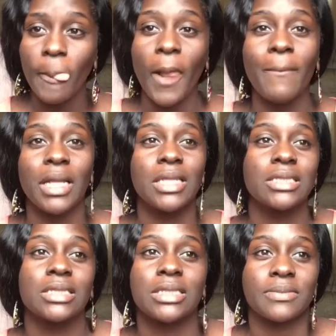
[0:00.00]
But
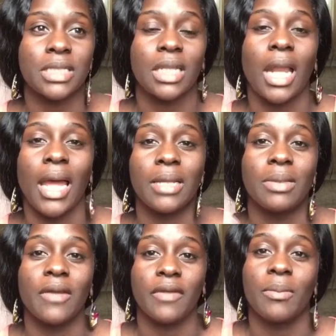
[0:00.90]
this is something that I am
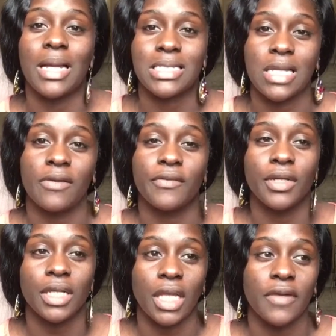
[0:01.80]
giving myself a
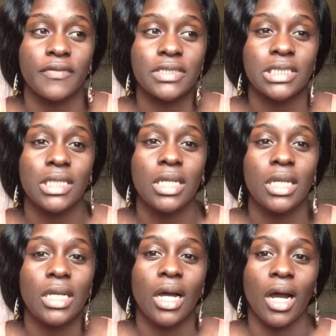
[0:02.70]
gift
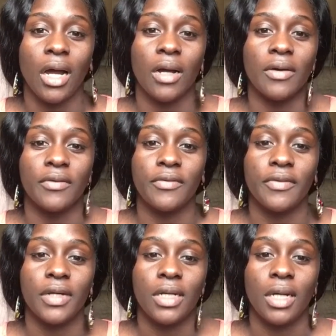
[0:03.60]
of.
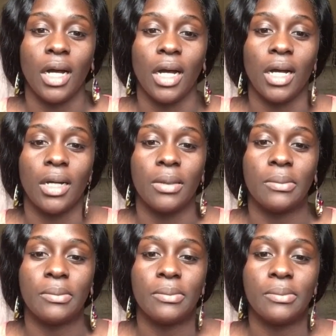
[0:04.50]

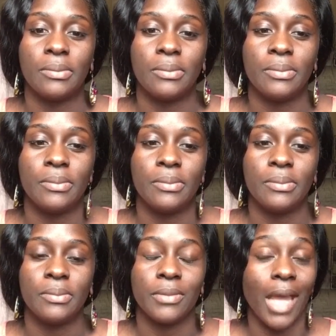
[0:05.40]

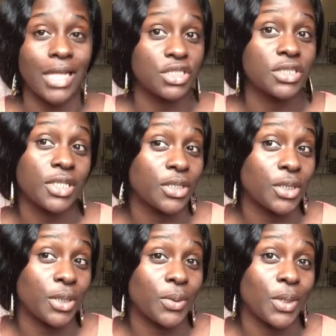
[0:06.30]
I just turned
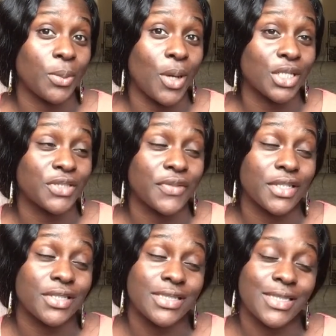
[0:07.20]
31 on March
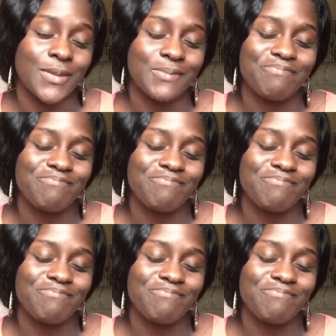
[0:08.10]
5th.